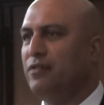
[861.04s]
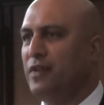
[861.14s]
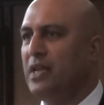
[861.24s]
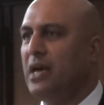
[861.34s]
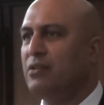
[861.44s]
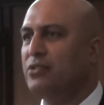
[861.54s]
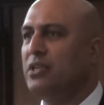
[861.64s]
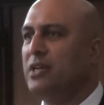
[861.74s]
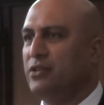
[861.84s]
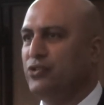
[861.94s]
you allow us to
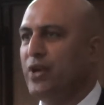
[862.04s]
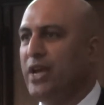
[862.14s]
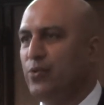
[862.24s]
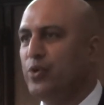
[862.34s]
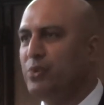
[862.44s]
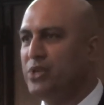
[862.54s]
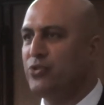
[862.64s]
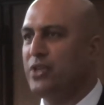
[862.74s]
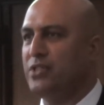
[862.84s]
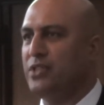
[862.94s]
learn a trade, we'd be
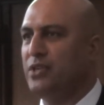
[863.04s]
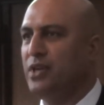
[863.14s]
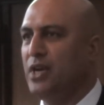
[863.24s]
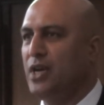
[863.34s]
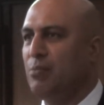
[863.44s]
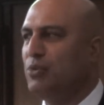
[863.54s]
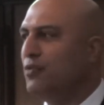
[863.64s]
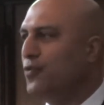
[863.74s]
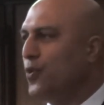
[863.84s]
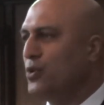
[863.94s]
interested. You're
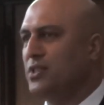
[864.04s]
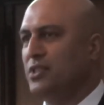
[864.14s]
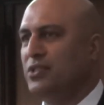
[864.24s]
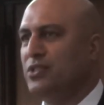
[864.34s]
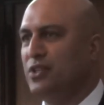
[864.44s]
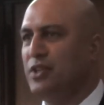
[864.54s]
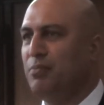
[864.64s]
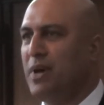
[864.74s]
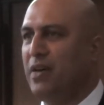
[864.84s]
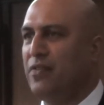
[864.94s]
forcing us to study
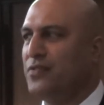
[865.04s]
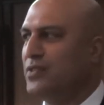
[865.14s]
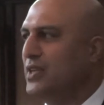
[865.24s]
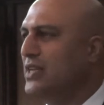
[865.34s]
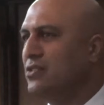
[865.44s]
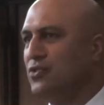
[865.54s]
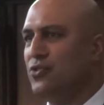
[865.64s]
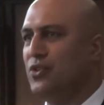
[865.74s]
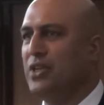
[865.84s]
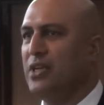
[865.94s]
maths and
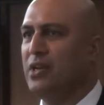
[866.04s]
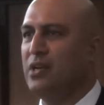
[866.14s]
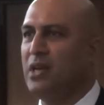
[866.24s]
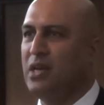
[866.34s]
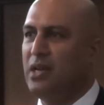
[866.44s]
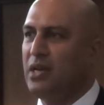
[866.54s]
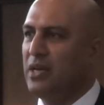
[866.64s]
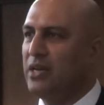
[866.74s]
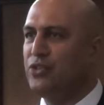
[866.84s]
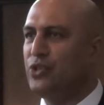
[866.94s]
history and
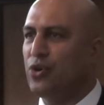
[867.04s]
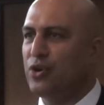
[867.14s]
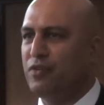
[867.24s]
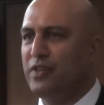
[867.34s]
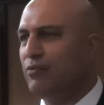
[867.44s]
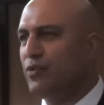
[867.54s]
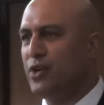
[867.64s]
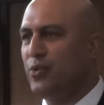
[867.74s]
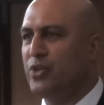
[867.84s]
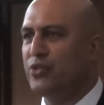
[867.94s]
geography that I've got
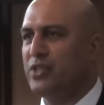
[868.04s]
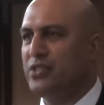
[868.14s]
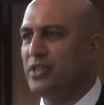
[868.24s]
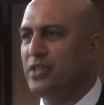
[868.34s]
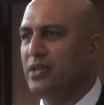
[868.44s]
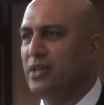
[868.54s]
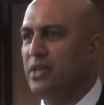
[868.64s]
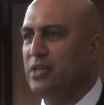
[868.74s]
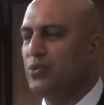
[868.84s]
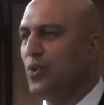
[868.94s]
no interest in.
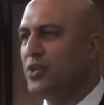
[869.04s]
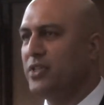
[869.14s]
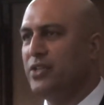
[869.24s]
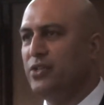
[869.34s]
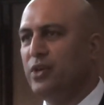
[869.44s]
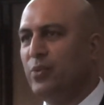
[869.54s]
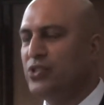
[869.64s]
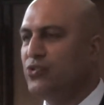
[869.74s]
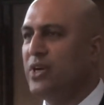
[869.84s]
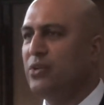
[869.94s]
So what do? They went
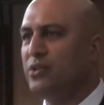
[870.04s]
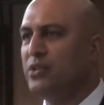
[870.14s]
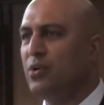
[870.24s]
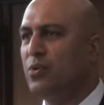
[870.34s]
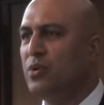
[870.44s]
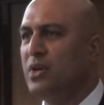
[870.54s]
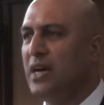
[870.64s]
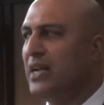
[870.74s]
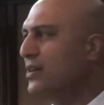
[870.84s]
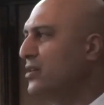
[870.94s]
straight on the dole
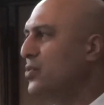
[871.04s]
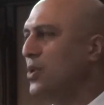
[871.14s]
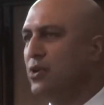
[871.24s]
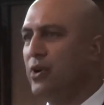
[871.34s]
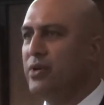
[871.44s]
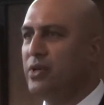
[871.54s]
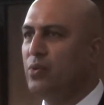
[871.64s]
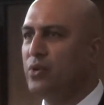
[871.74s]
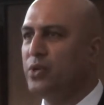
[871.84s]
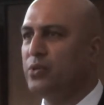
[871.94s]
and added to our growing
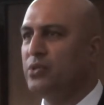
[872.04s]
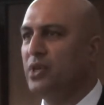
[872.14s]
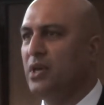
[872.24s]
dole queues.